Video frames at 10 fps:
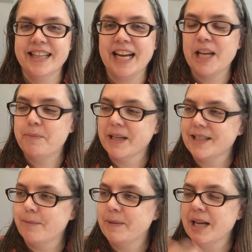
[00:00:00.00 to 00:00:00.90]
that I had
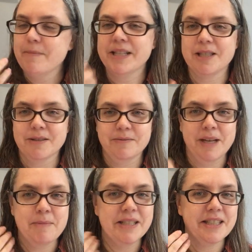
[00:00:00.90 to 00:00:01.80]
picked up and I meant to
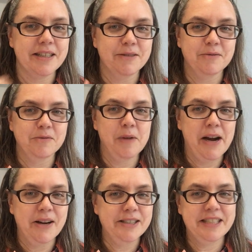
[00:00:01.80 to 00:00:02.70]
I meant to
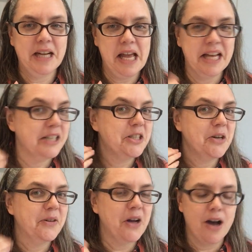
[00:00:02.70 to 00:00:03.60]
wear it today to
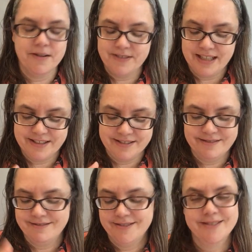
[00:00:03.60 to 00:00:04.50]
show it off and I
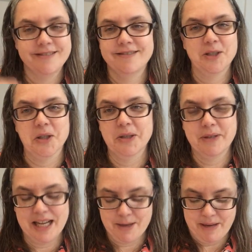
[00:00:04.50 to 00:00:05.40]
totally
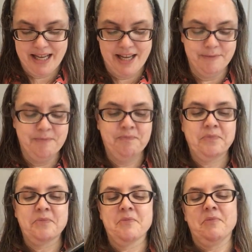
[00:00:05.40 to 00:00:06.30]
went out of my head.
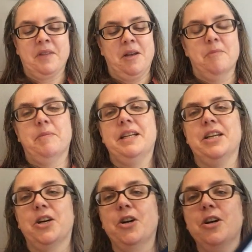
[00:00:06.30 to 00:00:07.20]
But
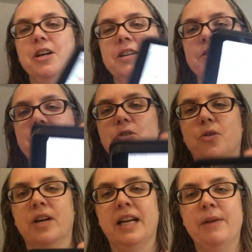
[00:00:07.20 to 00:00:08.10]
her
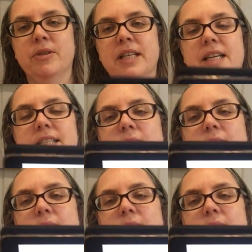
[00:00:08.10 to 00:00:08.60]
store, and I will link it